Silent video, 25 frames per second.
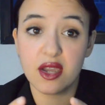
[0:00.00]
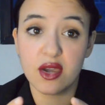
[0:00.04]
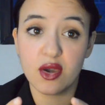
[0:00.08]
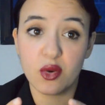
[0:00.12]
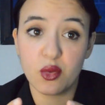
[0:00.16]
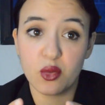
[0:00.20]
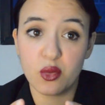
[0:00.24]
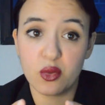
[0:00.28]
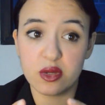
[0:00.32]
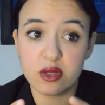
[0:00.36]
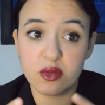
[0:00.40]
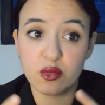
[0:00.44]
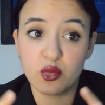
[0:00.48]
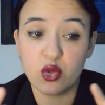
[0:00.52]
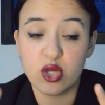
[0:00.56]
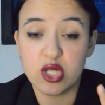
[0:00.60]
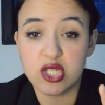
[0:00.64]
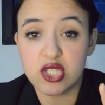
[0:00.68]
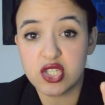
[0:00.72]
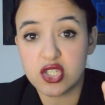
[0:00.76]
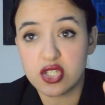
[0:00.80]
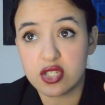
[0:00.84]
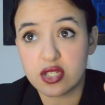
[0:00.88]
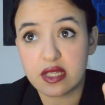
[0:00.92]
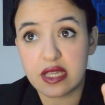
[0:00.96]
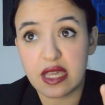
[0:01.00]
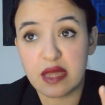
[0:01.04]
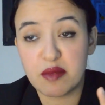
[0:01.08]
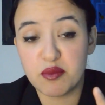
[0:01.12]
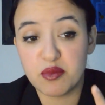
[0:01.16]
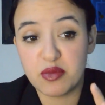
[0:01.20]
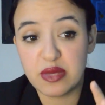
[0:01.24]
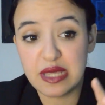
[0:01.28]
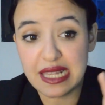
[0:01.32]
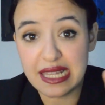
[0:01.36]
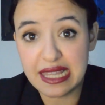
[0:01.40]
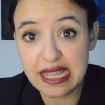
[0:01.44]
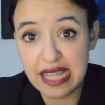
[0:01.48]
which can
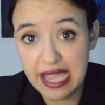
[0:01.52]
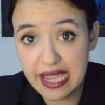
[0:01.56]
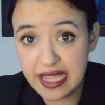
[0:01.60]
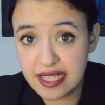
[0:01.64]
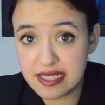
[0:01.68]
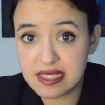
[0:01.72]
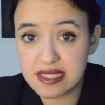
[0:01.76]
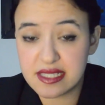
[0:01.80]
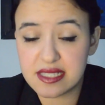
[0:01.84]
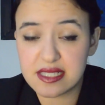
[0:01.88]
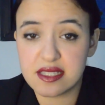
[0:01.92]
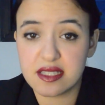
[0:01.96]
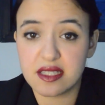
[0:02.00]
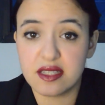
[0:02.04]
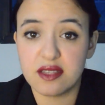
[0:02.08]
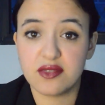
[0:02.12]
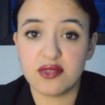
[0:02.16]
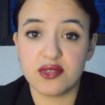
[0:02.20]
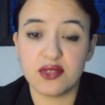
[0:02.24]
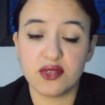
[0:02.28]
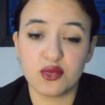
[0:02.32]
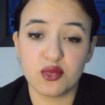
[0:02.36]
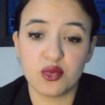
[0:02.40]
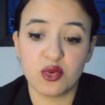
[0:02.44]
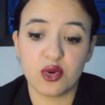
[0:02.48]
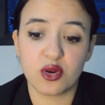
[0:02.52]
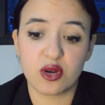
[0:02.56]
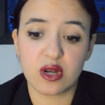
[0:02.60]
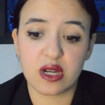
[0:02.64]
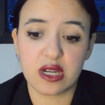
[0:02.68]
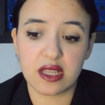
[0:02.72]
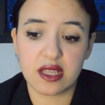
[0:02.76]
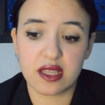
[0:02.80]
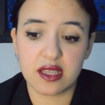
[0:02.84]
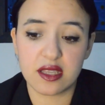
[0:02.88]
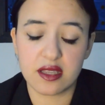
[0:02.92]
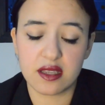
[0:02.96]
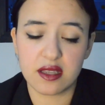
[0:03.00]
be less if you work